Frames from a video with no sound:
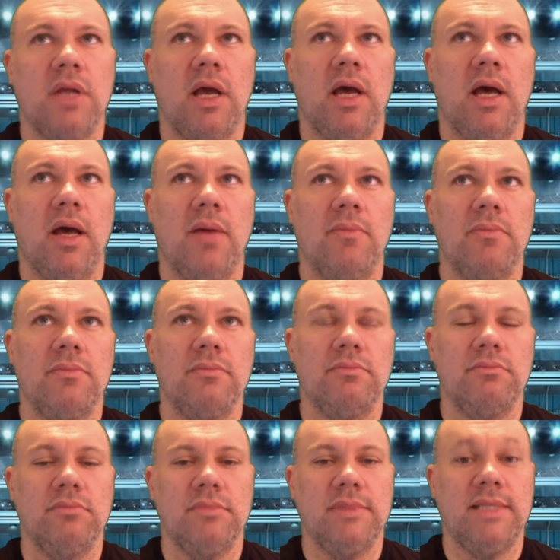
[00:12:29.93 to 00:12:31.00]

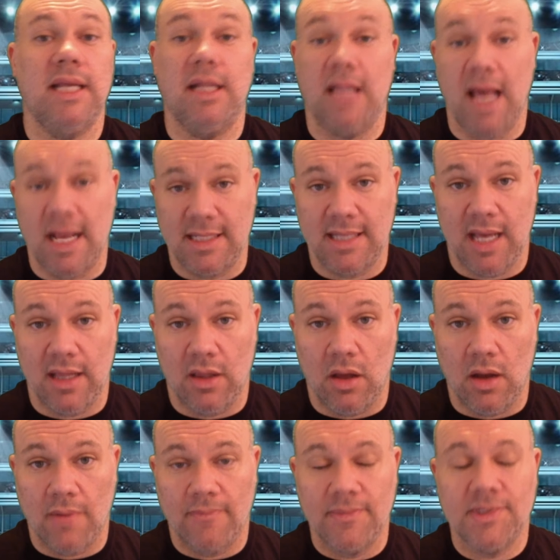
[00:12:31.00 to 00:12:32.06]
didn't last that long.